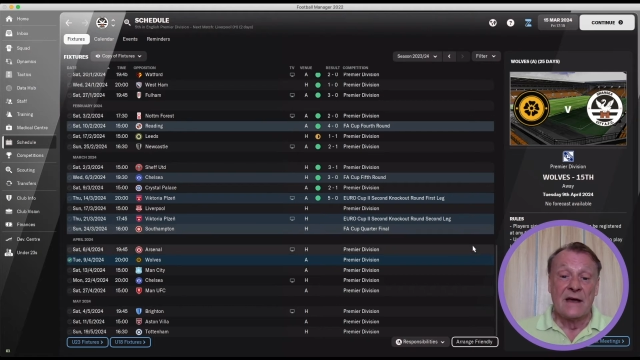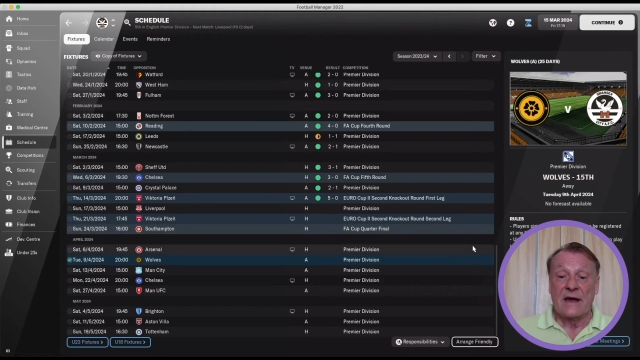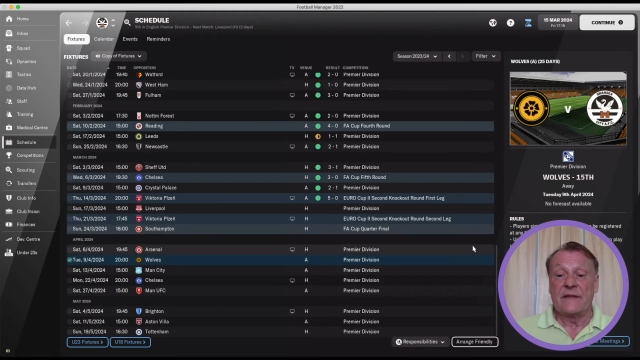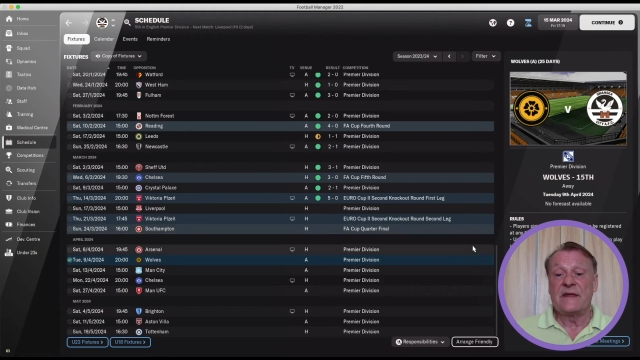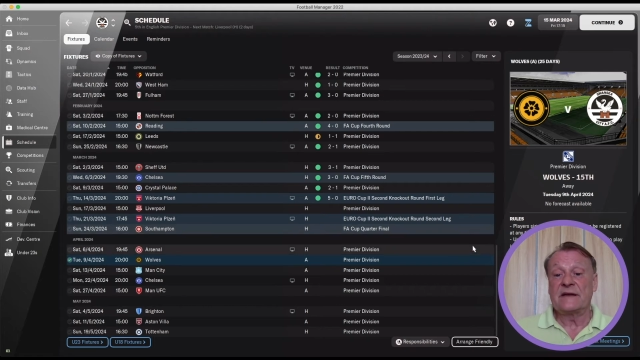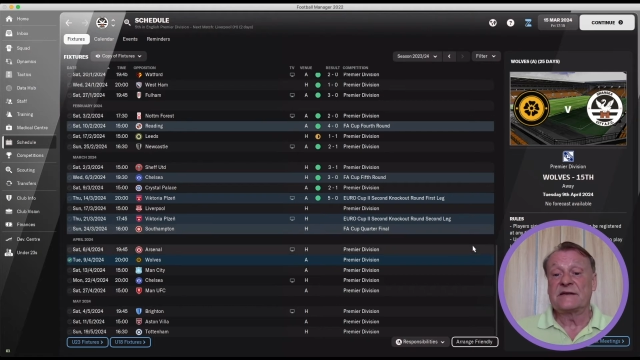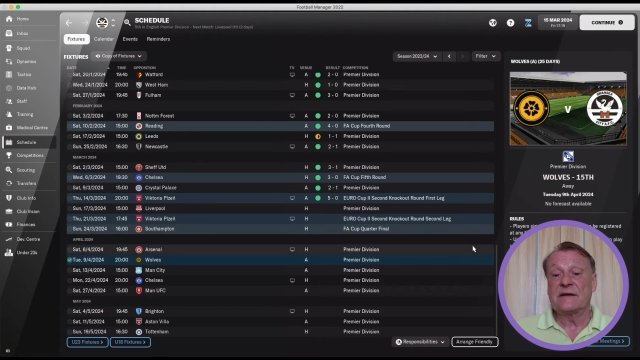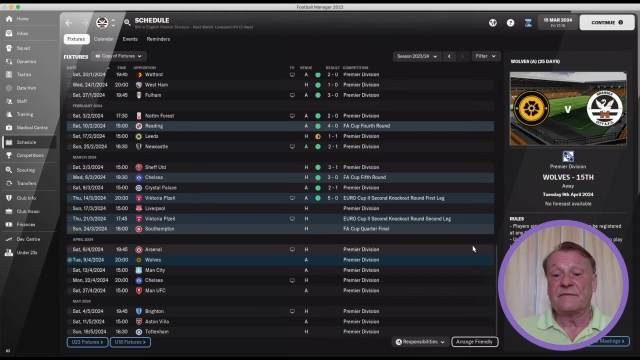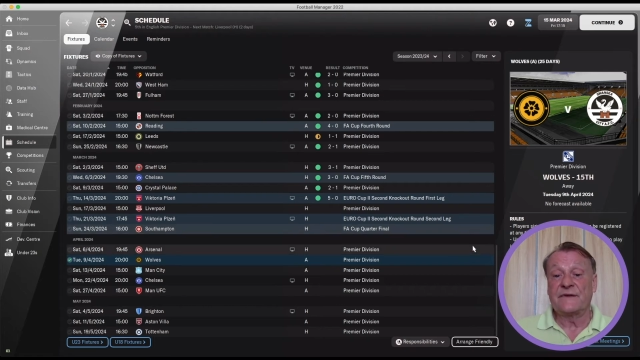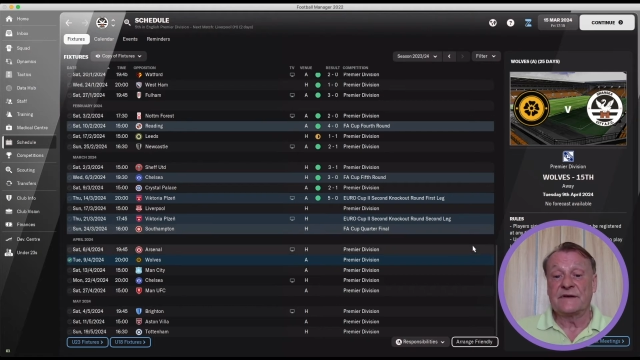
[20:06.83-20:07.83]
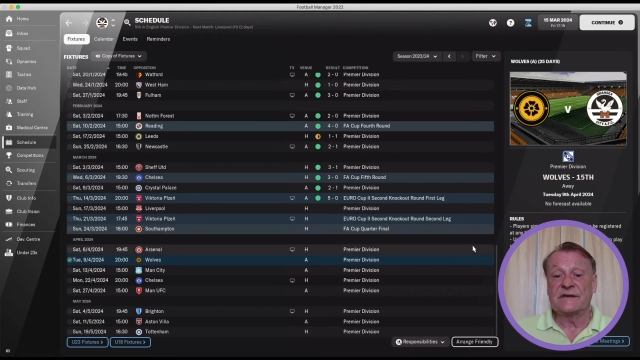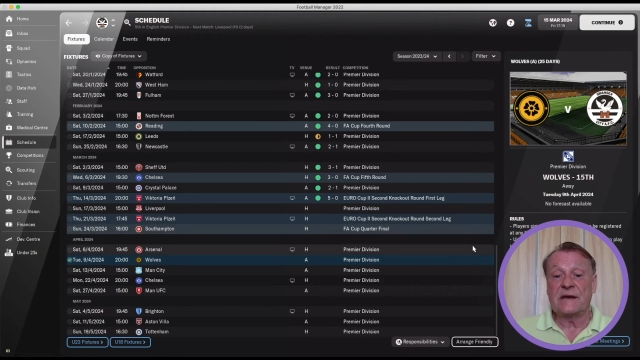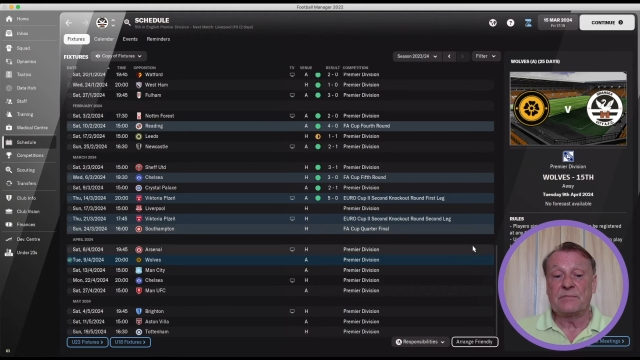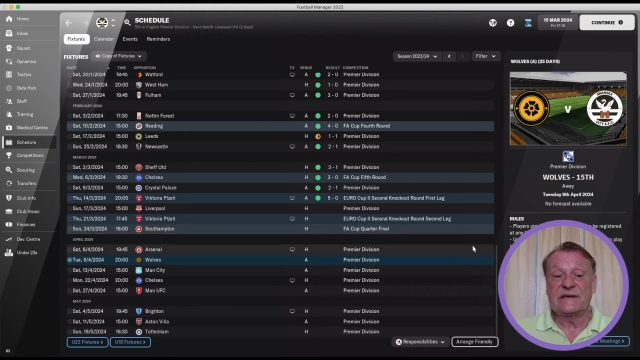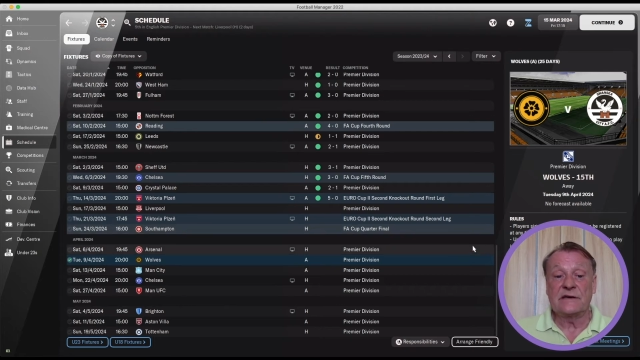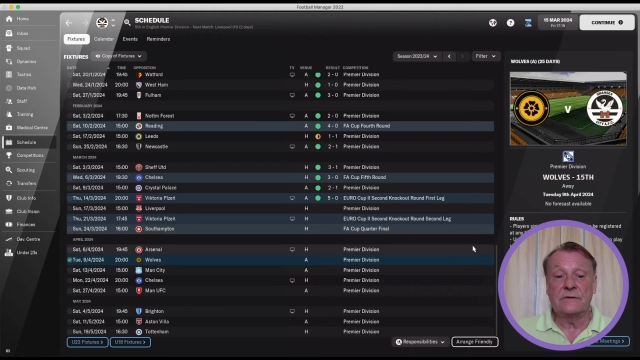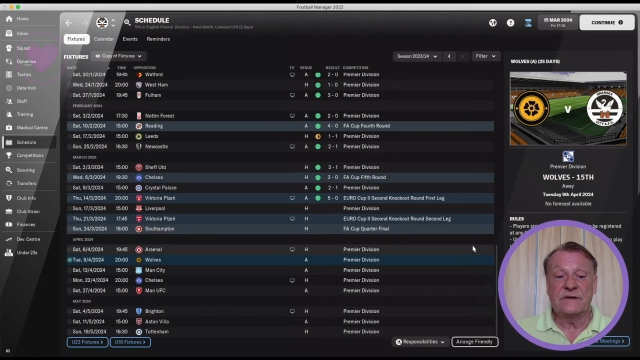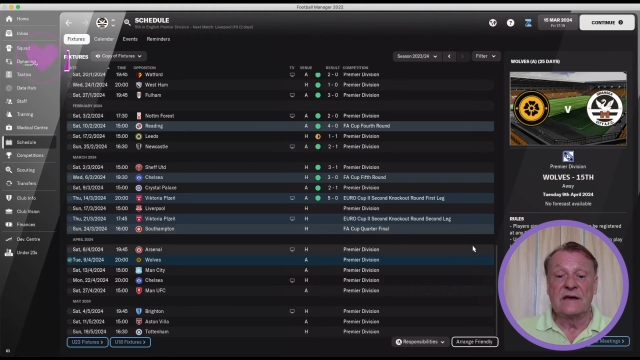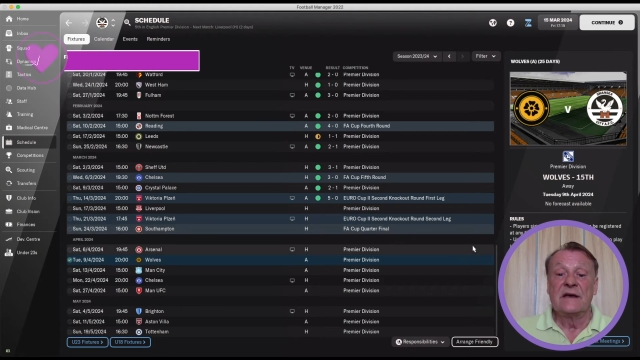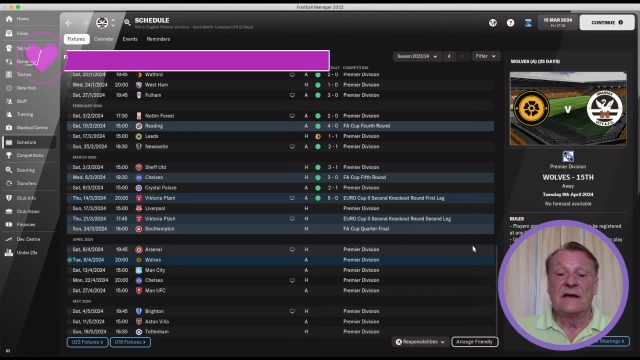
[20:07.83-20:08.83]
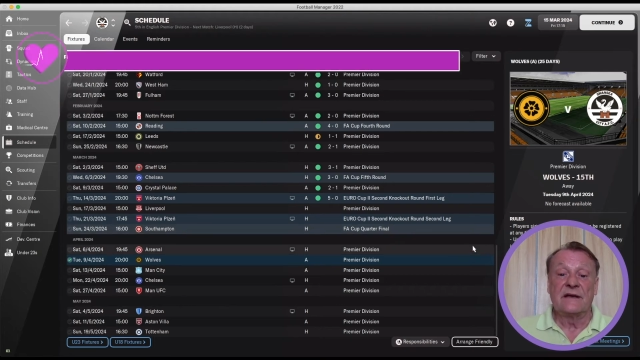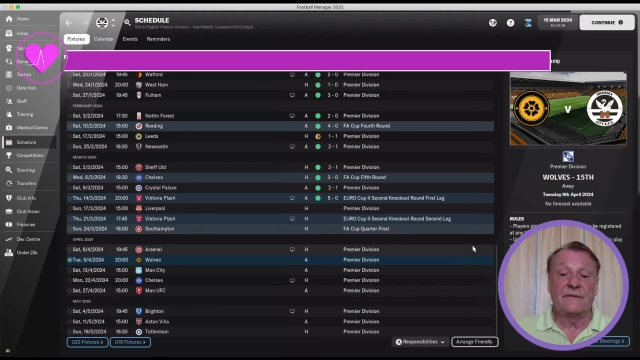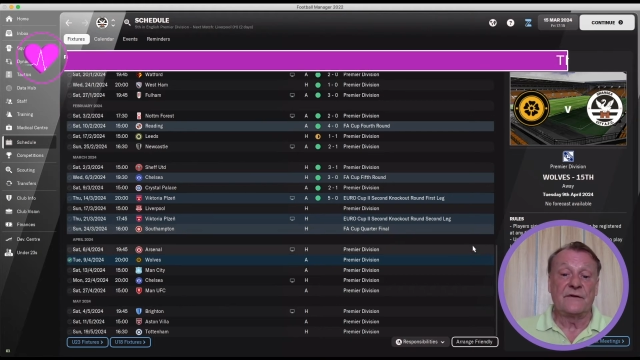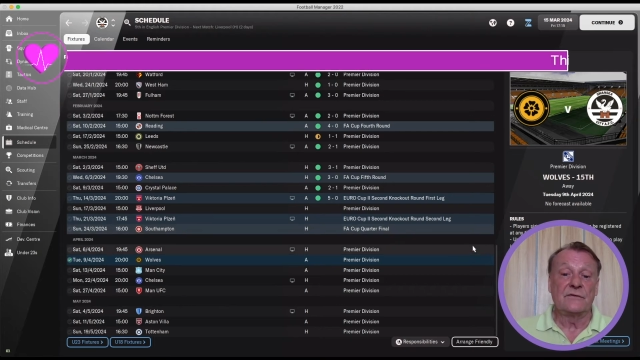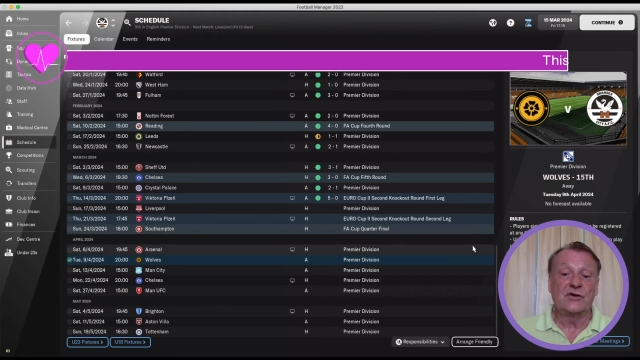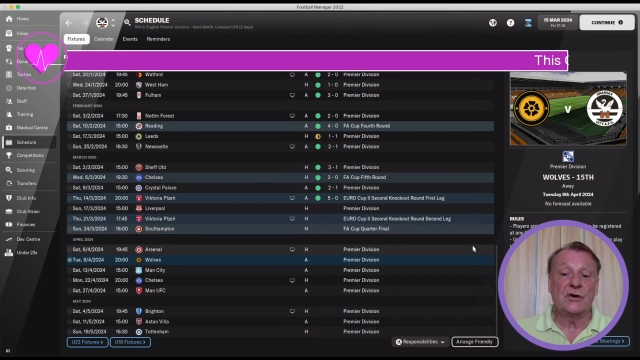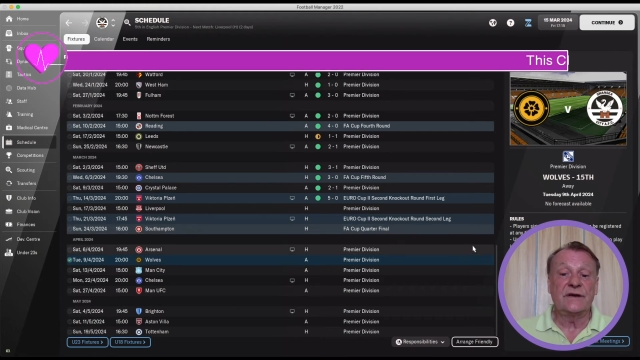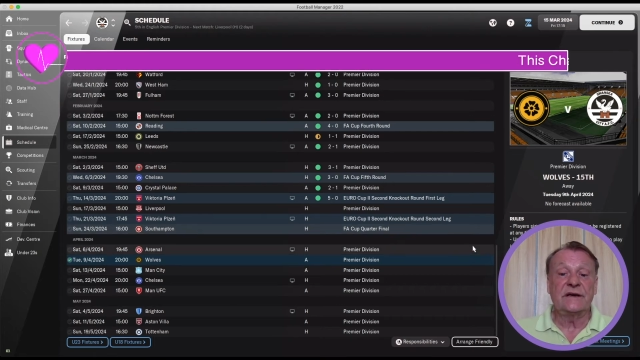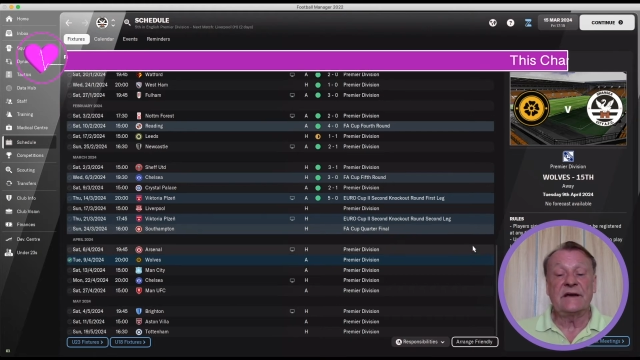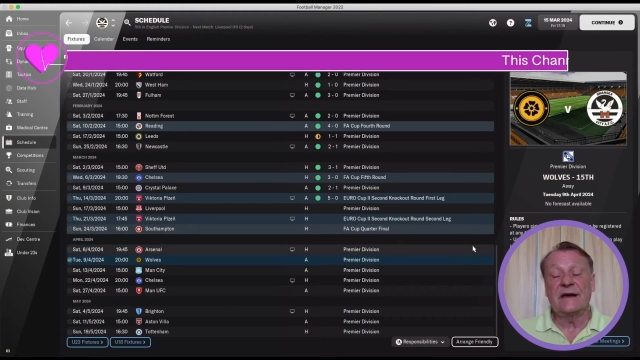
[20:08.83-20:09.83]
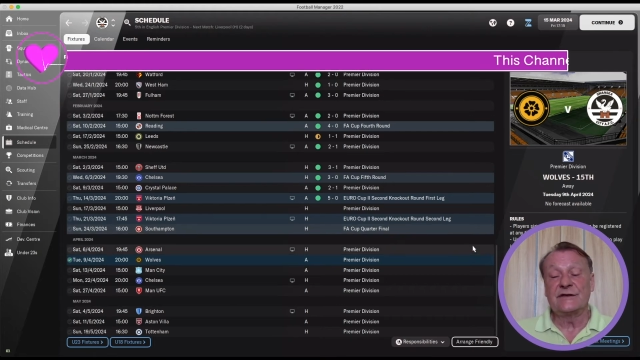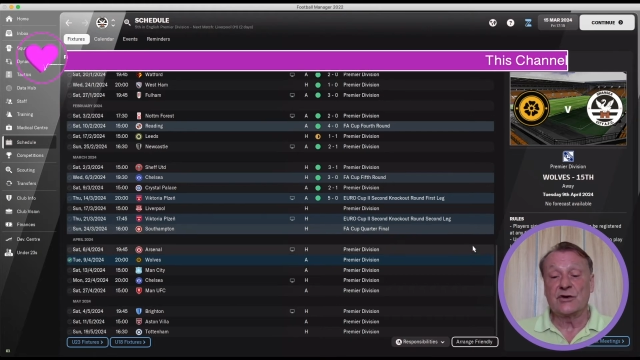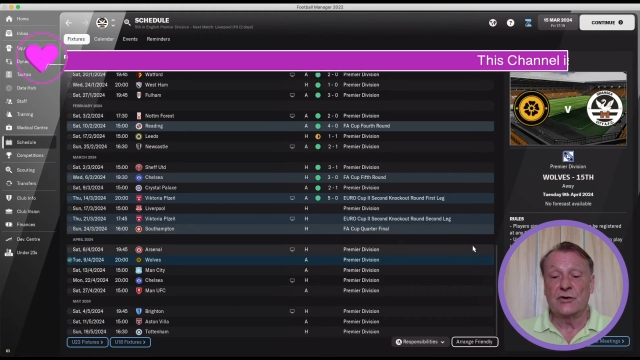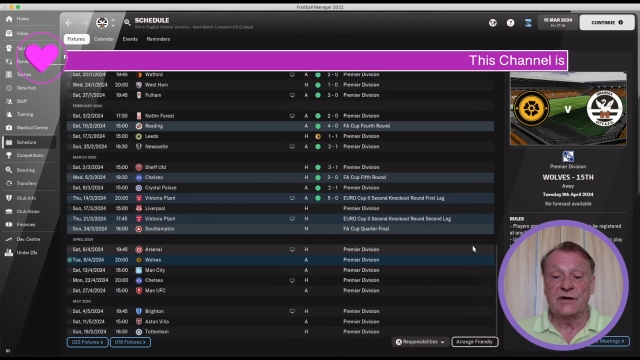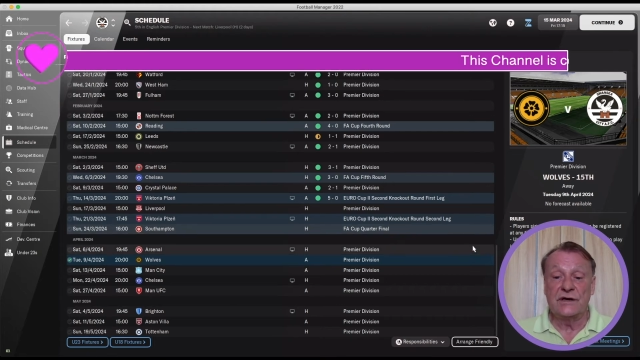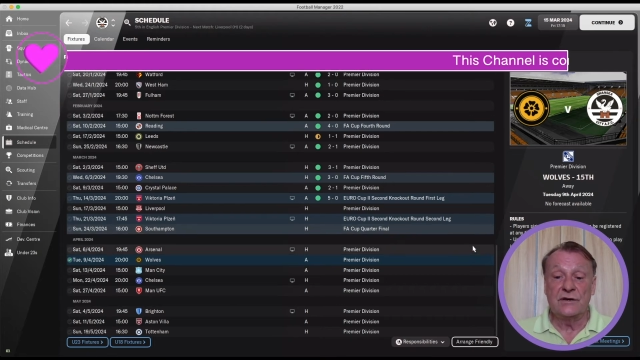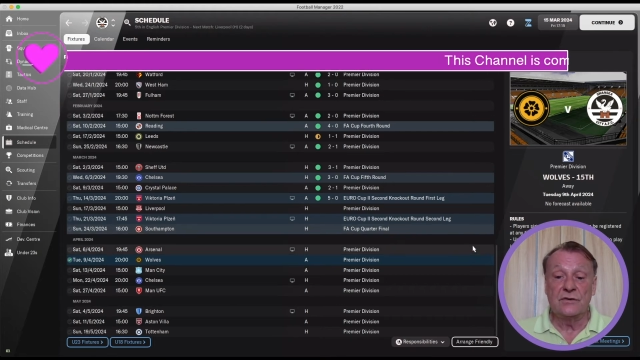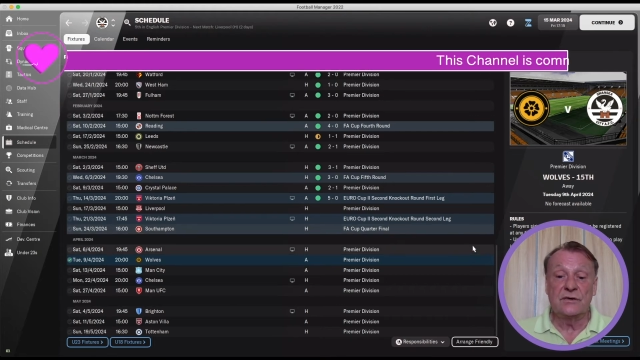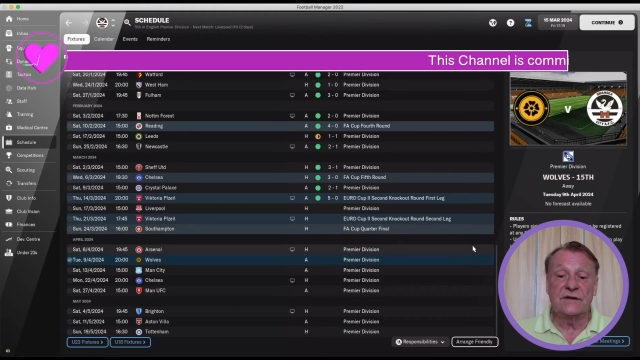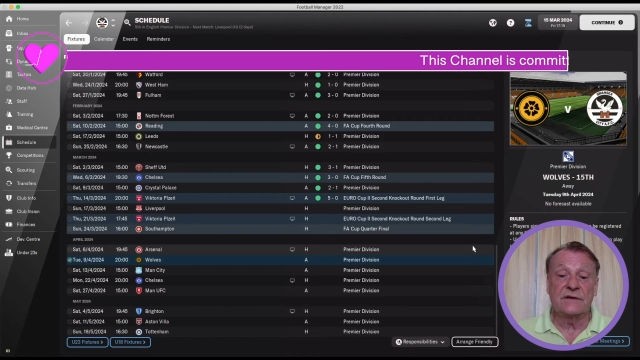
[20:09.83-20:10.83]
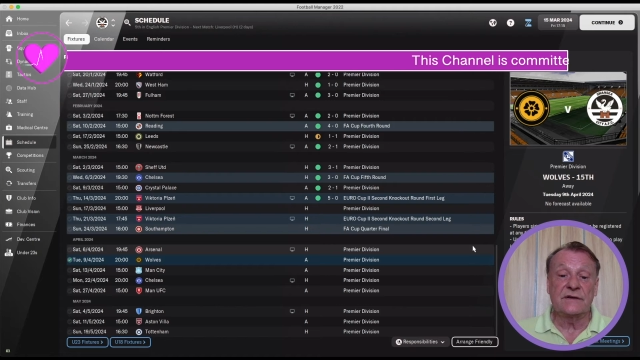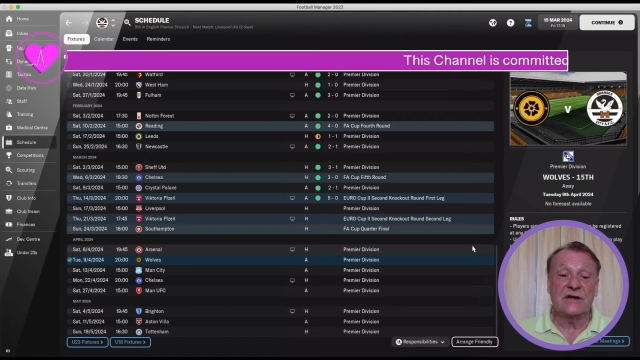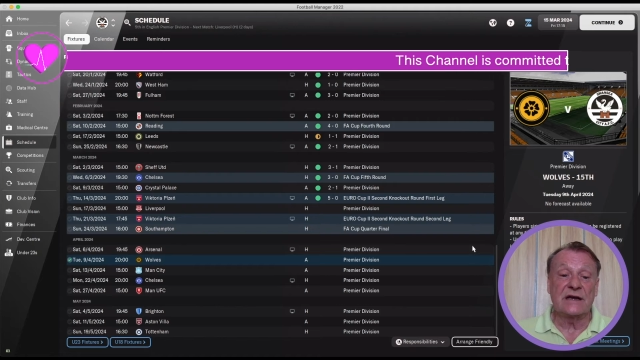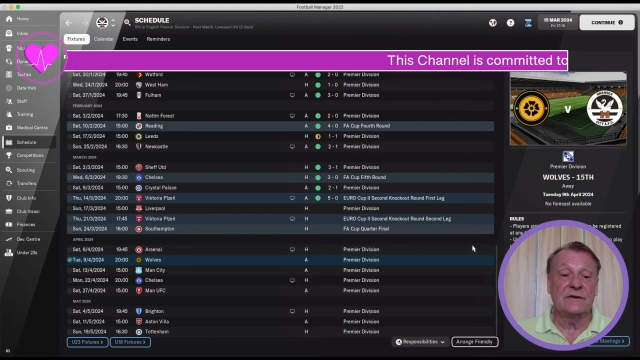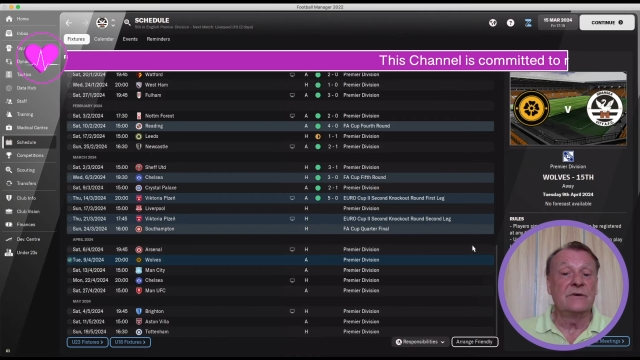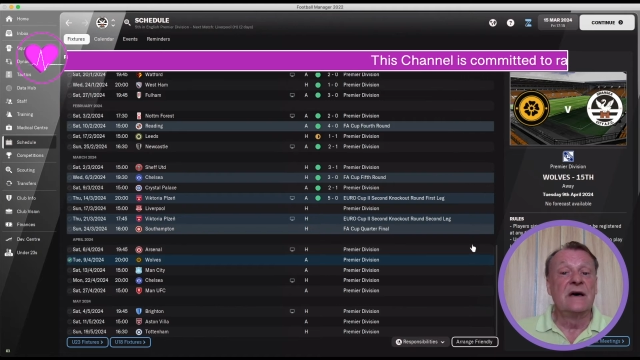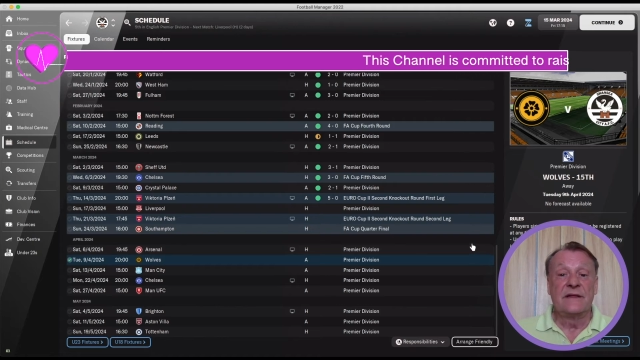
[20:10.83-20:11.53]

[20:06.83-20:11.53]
And that's it for this episode. If you enjoyed it and you're new to the channel,